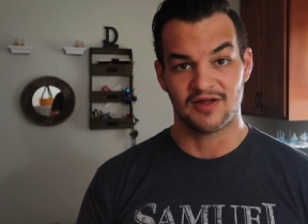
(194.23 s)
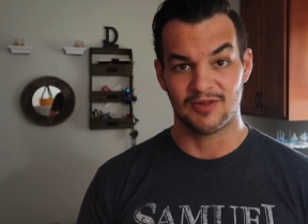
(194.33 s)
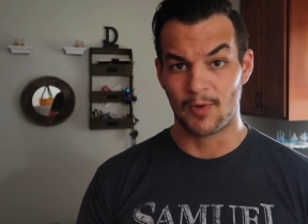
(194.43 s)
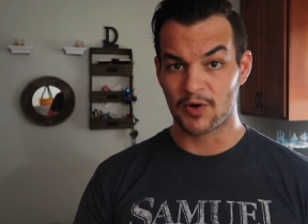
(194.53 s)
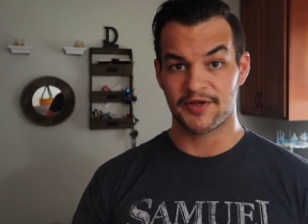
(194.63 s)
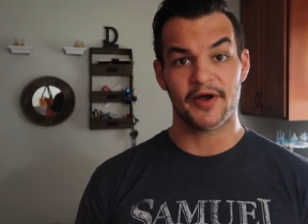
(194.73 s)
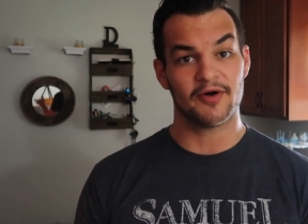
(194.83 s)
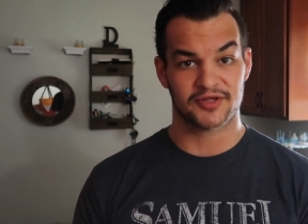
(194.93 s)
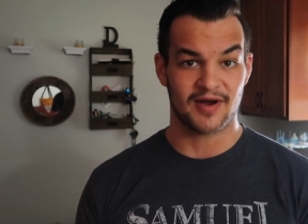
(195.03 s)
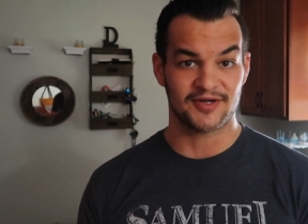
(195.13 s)
the more you
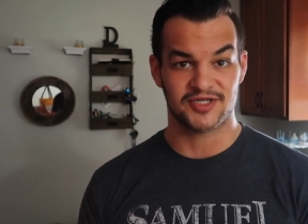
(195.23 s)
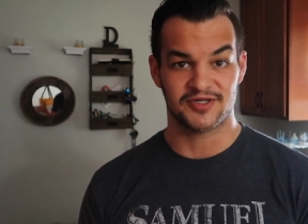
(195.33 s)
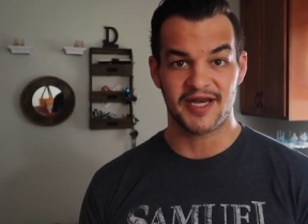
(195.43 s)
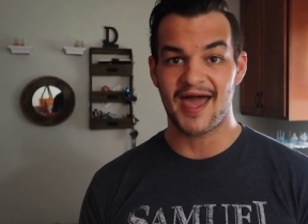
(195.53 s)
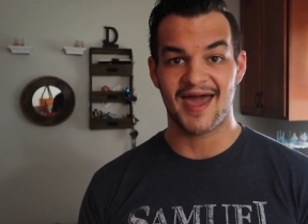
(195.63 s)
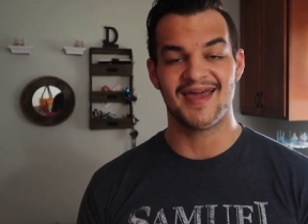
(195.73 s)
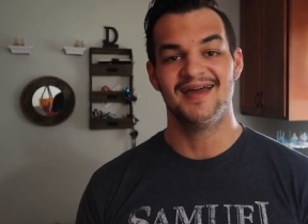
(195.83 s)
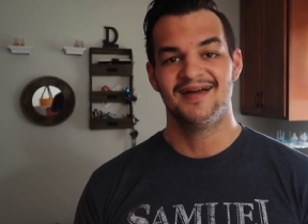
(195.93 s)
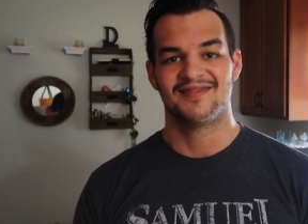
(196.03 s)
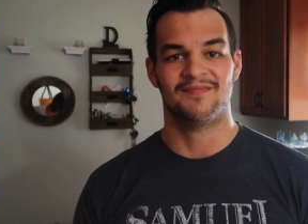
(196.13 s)
go throughout your
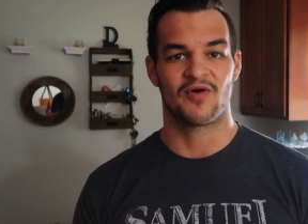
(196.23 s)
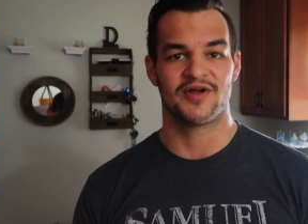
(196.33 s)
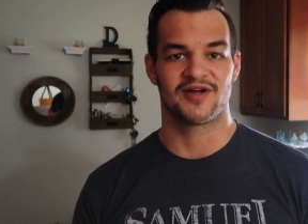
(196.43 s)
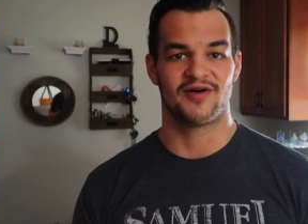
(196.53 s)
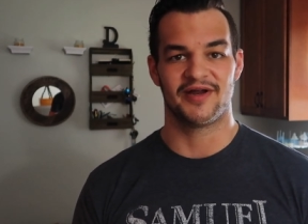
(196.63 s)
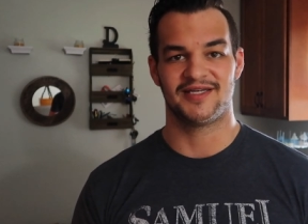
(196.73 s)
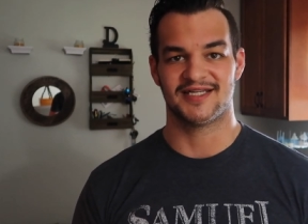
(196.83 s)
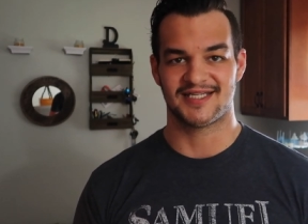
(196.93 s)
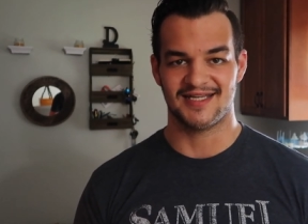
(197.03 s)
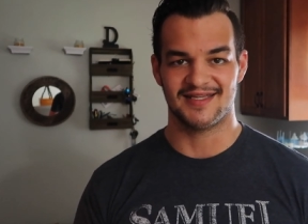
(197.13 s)
day, the more you're going
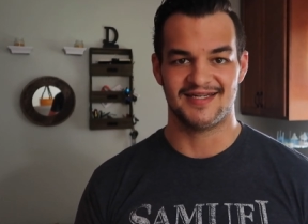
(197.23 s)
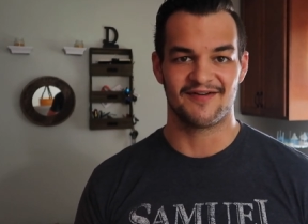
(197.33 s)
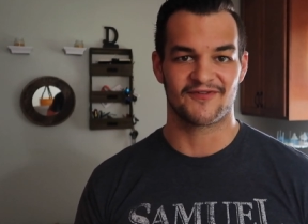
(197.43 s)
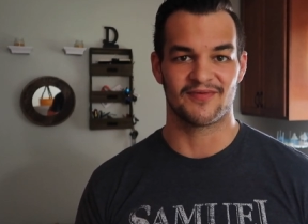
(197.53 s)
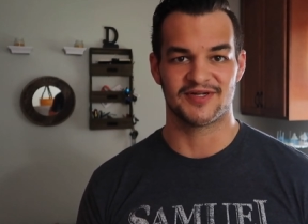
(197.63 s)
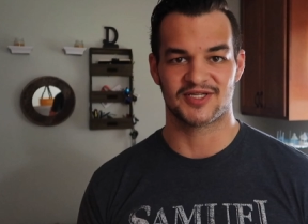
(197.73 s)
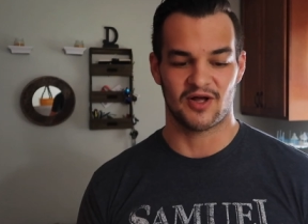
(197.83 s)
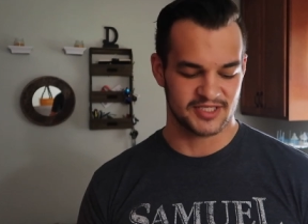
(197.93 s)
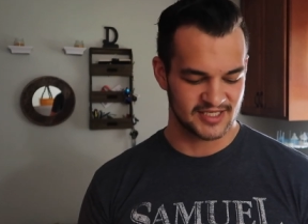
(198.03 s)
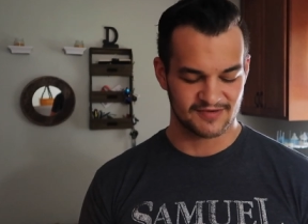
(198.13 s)
to see the different
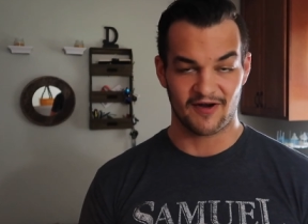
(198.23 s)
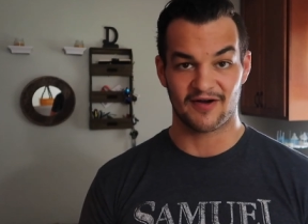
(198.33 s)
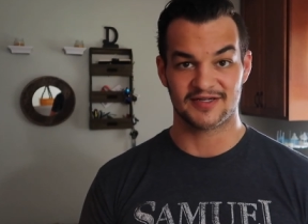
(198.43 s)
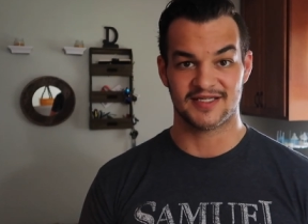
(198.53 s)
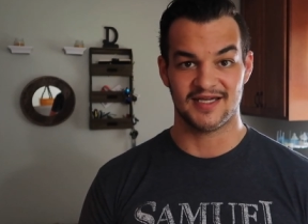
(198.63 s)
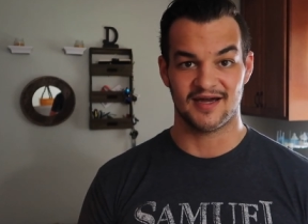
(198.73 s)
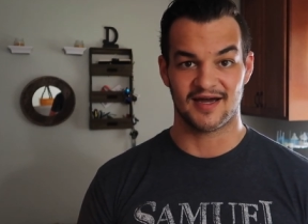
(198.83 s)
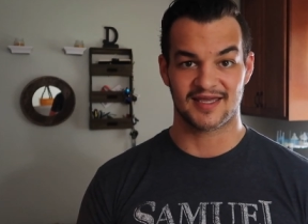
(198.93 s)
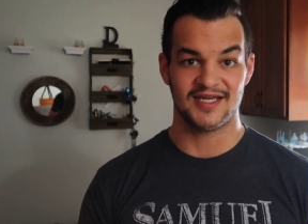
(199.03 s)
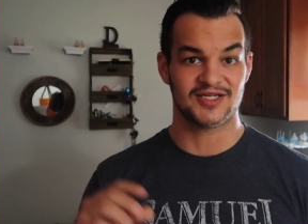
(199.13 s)
results as far as the
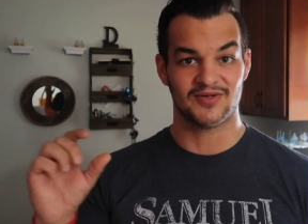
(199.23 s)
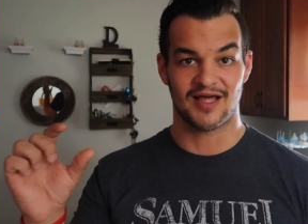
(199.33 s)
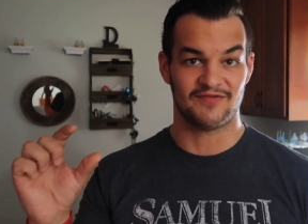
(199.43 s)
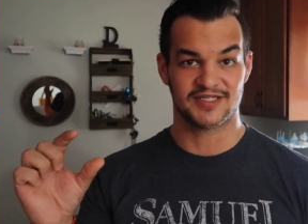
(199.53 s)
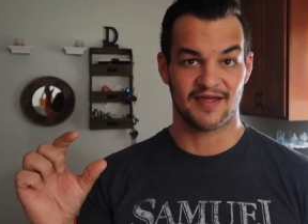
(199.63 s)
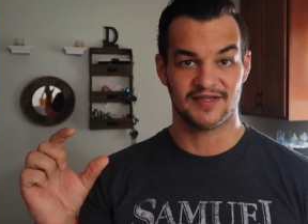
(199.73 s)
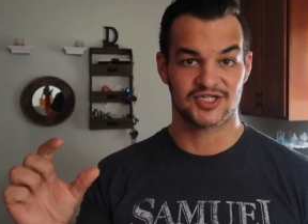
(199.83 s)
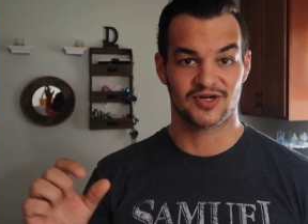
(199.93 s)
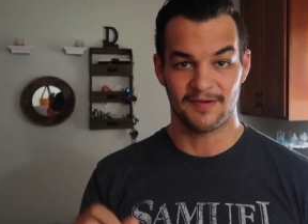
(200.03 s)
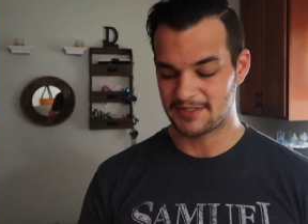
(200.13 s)
uh, ketone levels on the
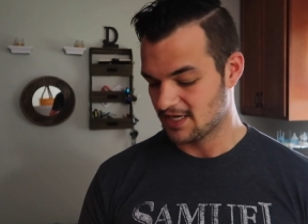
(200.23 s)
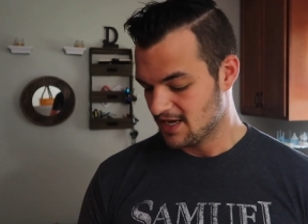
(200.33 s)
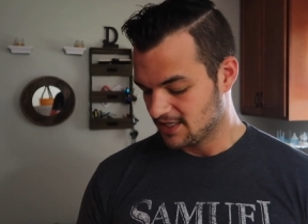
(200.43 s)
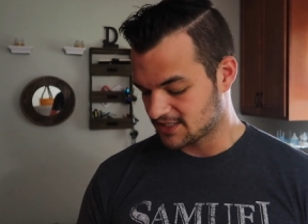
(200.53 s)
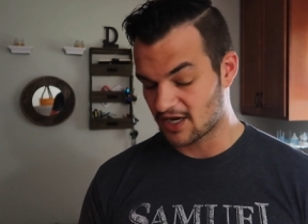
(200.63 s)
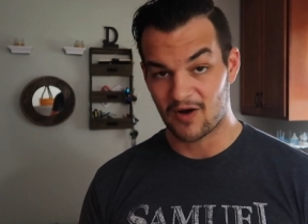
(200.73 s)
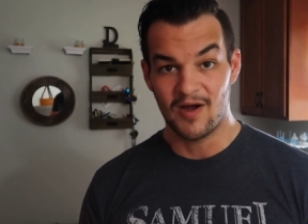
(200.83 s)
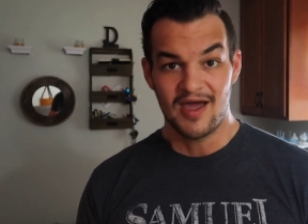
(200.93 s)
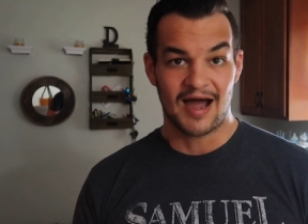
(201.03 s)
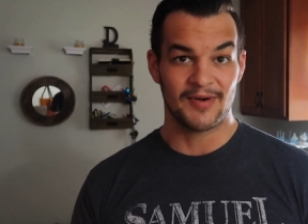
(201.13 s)
strips.
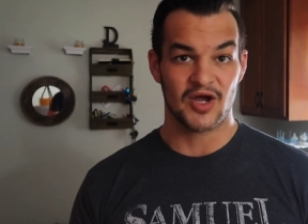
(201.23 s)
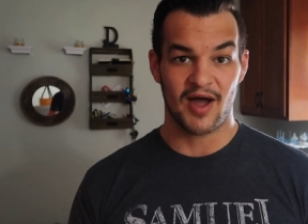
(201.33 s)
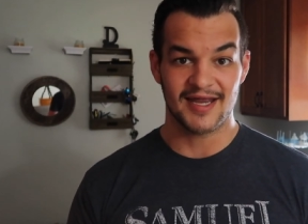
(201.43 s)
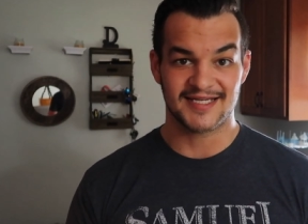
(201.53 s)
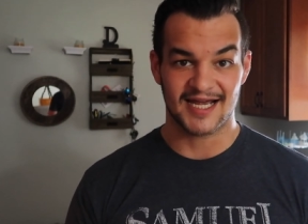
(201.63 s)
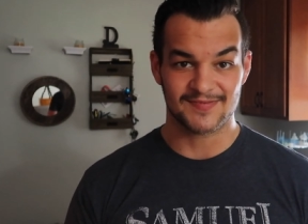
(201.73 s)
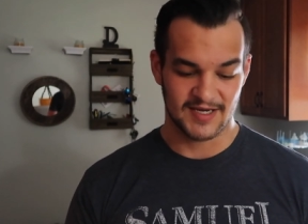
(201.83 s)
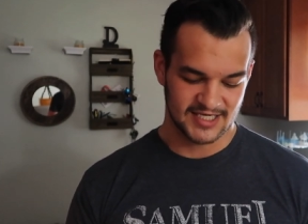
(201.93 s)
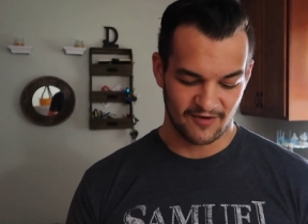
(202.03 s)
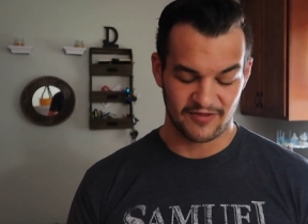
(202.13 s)
So I'm gonna go ahead and test
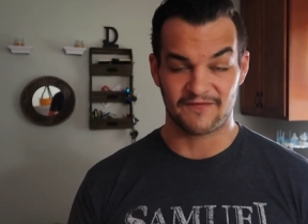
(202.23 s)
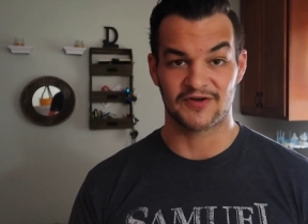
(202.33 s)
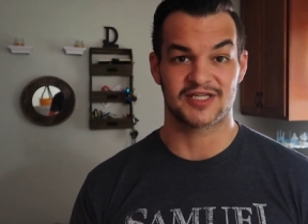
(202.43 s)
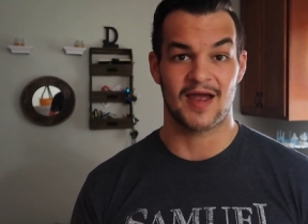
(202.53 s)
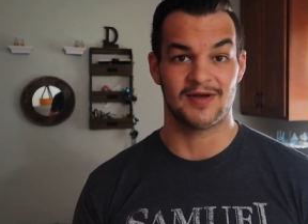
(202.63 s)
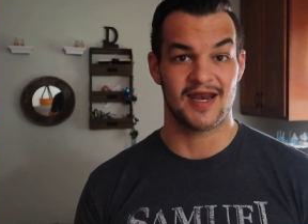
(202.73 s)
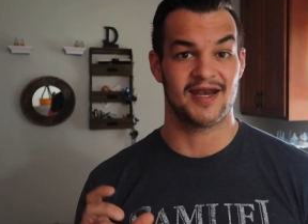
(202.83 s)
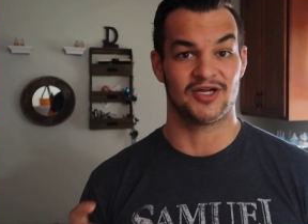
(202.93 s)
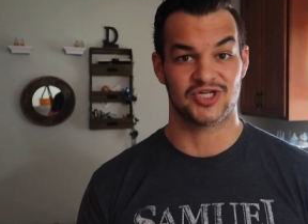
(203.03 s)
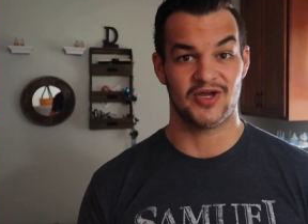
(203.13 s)
myself for the first time today
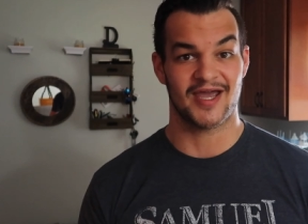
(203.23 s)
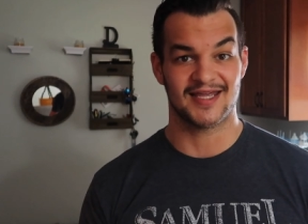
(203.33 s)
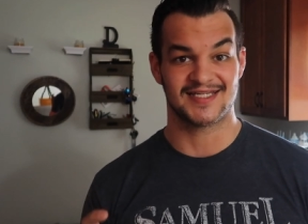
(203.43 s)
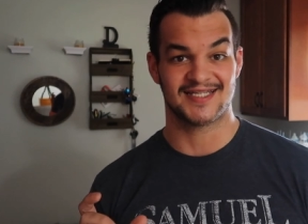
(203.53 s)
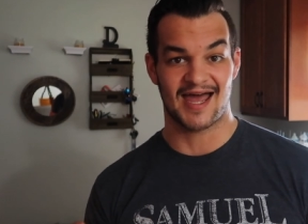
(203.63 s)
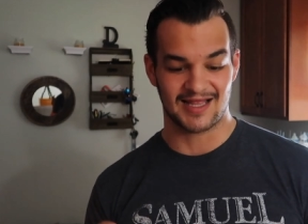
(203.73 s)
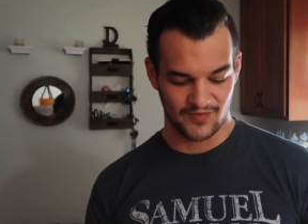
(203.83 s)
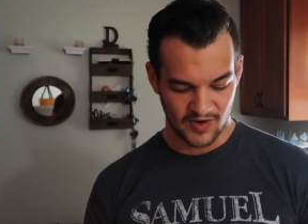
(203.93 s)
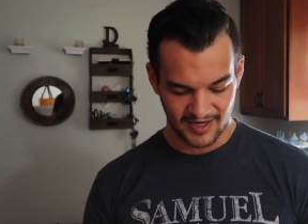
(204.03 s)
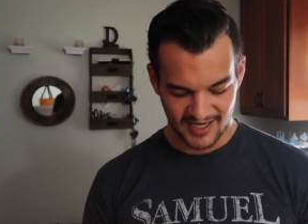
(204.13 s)
and I'll show you guys
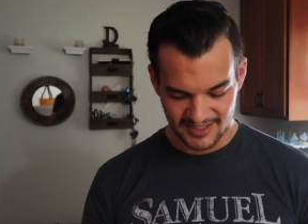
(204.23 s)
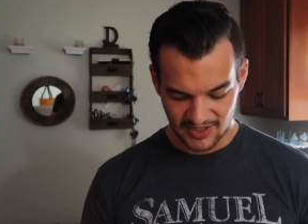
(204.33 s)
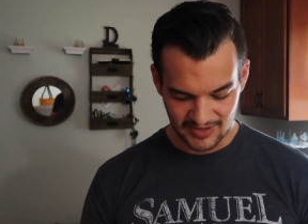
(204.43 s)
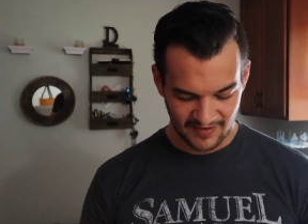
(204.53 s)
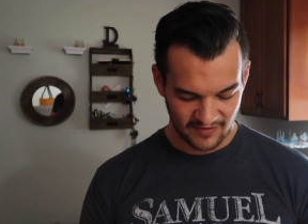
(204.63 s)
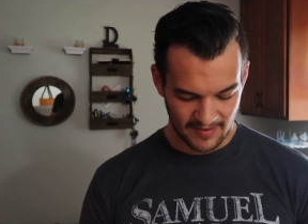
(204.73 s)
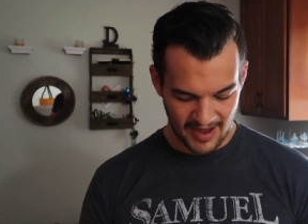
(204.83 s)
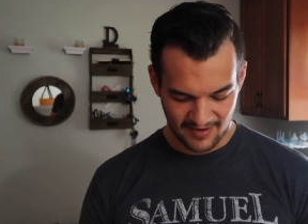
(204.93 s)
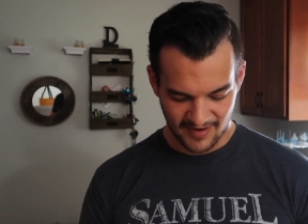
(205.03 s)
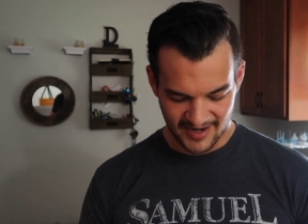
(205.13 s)
exactly what ketone level
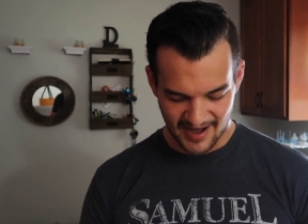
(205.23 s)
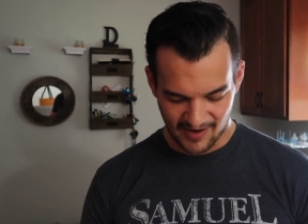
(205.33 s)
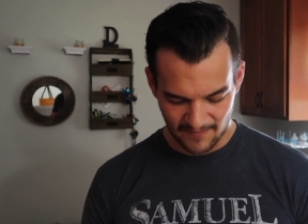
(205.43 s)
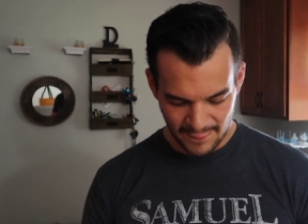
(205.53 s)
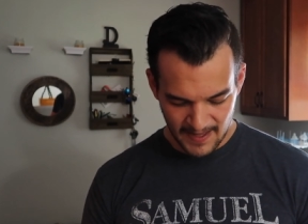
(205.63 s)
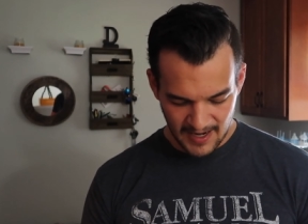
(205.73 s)
I'm at right now.